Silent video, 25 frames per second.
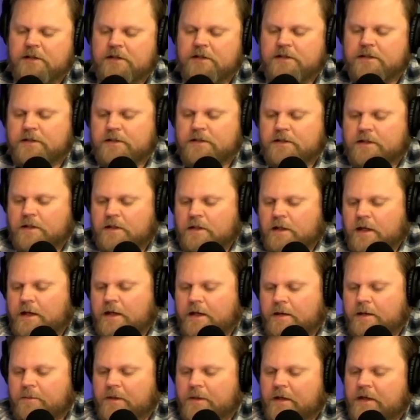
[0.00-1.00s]
is
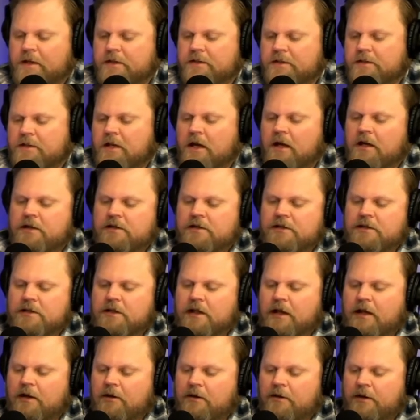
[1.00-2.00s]
delayed because God is
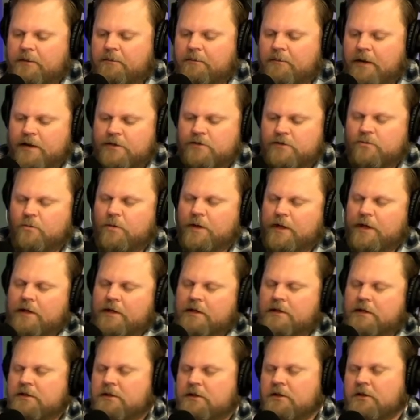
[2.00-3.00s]
allowing man's
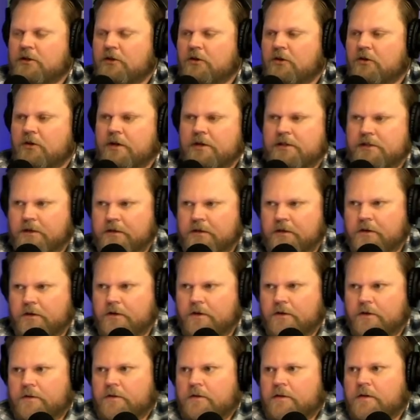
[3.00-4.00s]
wickedness to increase on the
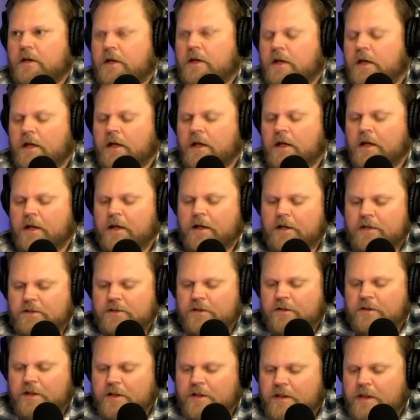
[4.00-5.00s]
earth
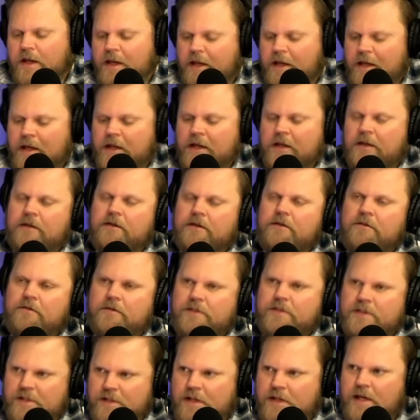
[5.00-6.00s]
so that they can
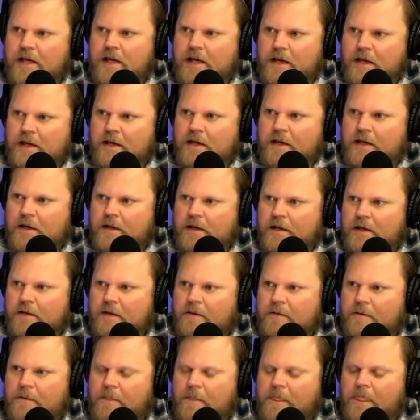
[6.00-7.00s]
see
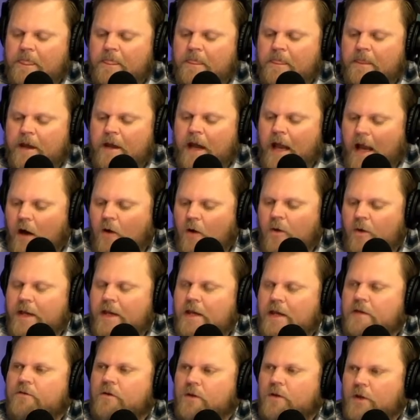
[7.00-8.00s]
how
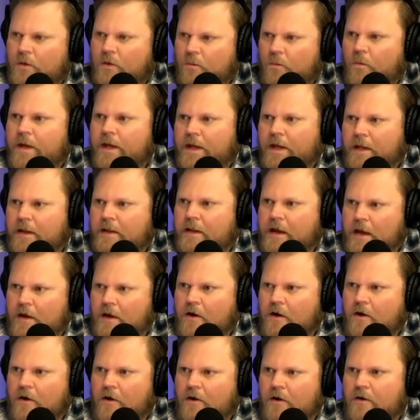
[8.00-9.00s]
evil and wicked they
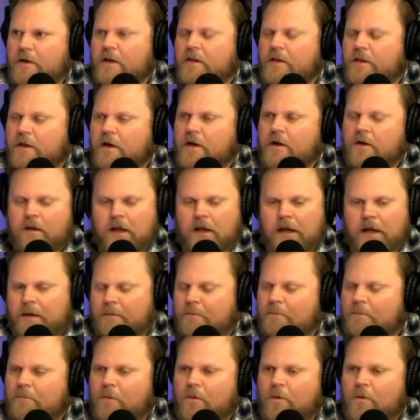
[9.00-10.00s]
are that they're like
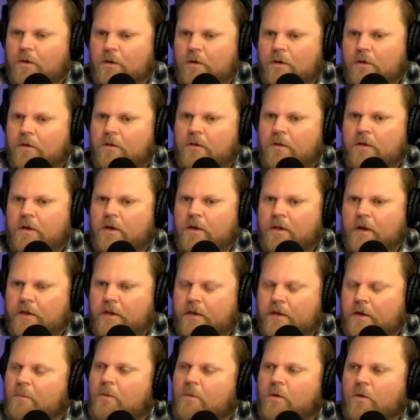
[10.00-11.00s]
more like
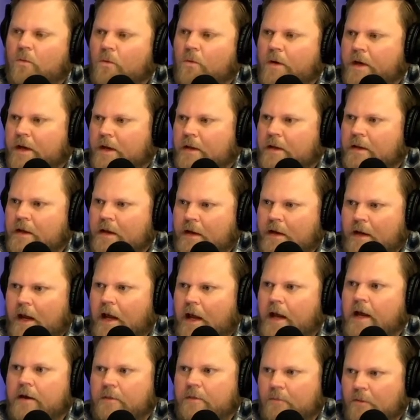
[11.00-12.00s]
they're more wicked than an
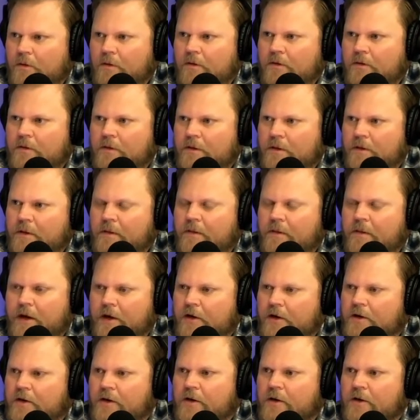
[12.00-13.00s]
animal. Mm-hmm.
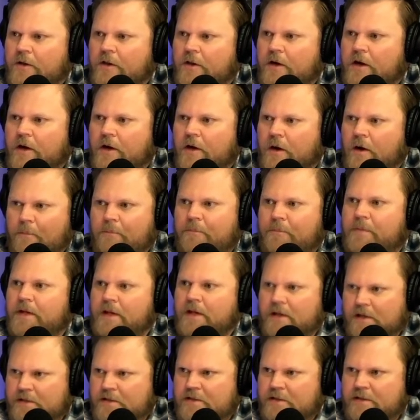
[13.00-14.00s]
They're they're a
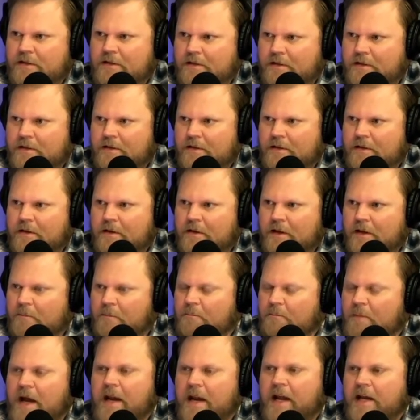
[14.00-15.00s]
beast. Yeah. Like
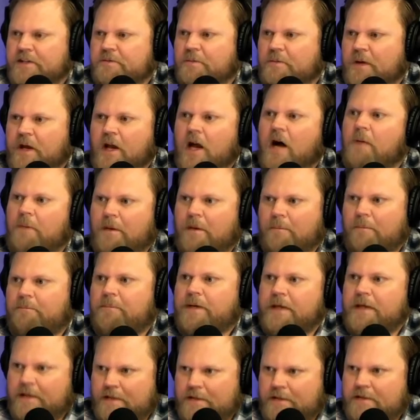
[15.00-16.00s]
man has become a
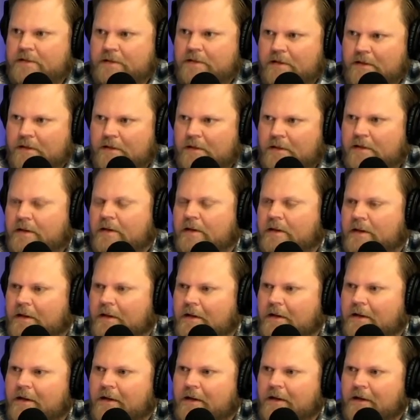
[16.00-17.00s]
beast.
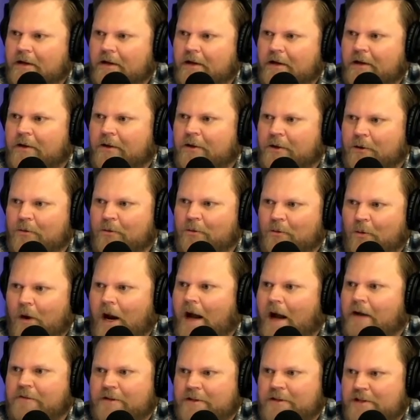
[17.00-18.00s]
Who yeah.
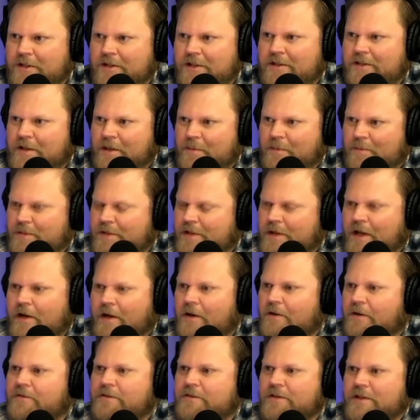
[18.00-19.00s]
ravages
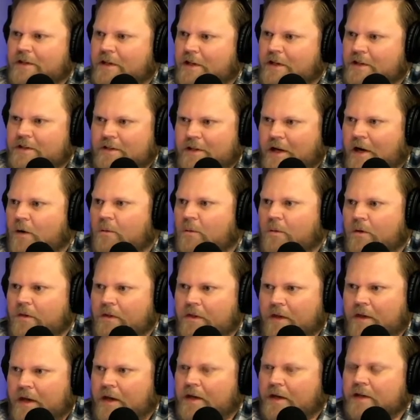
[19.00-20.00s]
themselves and does terrible
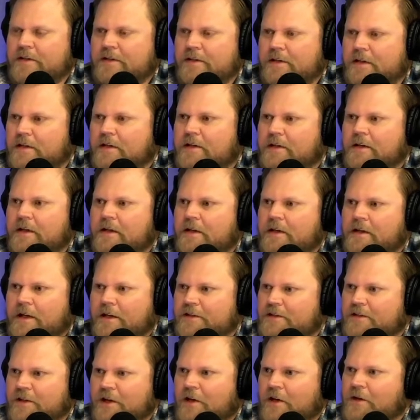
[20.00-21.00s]
things and
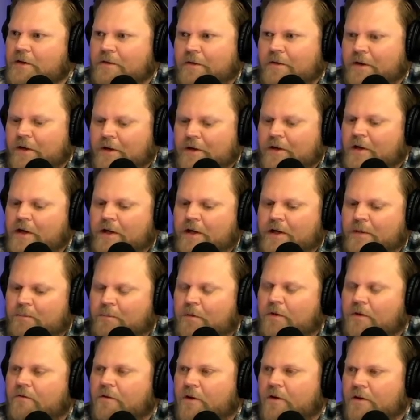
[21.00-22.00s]
doesn't under and
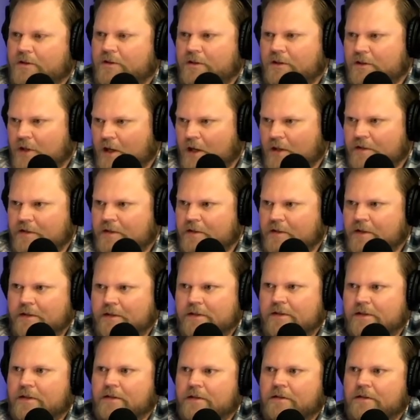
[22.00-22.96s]
perverts justice and